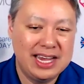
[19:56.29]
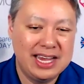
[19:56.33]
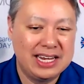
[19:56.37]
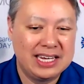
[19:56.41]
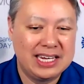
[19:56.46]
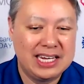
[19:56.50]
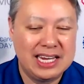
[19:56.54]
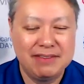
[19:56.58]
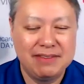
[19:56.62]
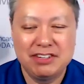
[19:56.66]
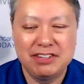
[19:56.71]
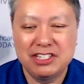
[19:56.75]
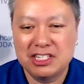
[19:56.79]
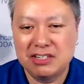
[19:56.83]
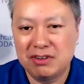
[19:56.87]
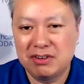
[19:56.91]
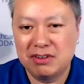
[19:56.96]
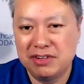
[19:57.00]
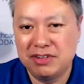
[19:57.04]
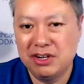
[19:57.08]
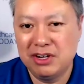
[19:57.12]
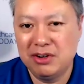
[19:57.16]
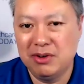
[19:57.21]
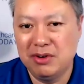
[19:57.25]
and give us a
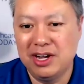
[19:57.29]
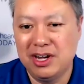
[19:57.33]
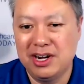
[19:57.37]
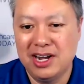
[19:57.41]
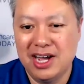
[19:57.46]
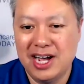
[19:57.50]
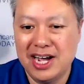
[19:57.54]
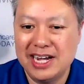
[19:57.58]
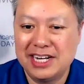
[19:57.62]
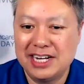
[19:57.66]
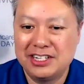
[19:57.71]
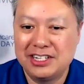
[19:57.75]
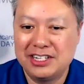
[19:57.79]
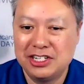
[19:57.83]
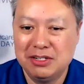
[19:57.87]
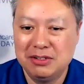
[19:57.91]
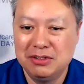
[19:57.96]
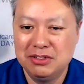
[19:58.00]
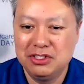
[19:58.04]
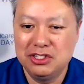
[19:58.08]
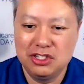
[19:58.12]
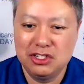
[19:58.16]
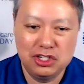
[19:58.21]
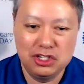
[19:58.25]
review on
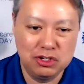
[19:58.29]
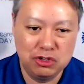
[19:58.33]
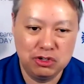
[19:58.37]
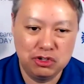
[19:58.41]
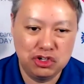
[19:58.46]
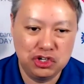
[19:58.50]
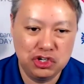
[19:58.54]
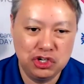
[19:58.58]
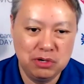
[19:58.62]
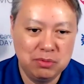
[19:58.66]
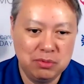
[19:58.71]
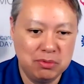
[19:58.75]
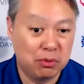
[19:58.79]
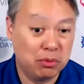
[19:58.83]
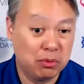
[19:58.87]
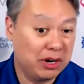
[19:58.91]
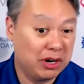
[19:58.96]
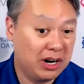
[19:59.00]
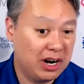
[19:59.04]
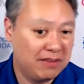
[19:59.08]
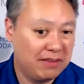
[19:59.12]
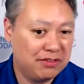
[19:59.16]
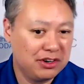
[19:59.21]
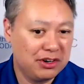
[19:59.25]
iTunes, YouTube, or
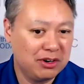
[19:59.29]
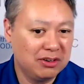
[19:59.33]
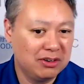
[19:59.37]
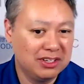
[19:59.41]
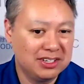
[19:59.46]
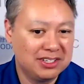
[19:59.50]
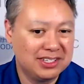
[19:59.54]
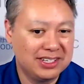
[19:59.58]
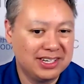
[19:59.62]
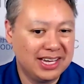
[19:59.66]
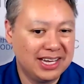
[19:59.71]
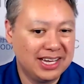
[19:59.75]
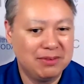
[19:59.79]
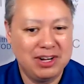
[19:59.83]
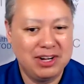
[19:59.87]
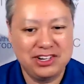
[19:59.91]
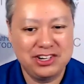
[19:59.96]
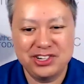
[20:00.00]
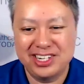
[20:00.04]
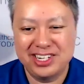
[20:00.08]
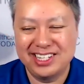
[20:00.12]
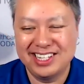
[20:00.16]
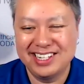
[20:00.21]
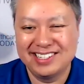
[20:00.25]
wherever you're listening and
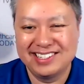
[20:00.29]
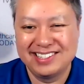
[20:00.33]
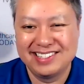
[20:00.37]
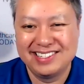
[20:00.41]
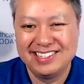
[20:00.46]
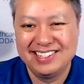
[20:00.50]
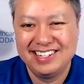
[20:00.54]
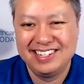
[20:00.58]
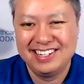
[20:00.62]
watching this.